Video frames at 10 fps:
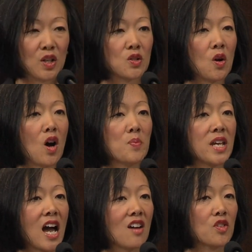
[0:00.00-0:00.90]
So on
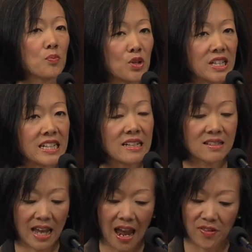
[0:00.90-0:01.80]
behalf of
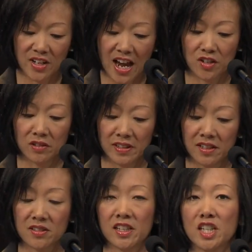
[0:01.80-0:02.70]
Brookings and the National
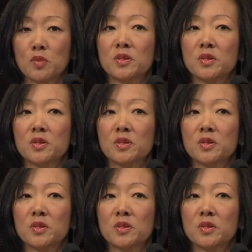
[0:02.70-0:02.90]
League of Cities,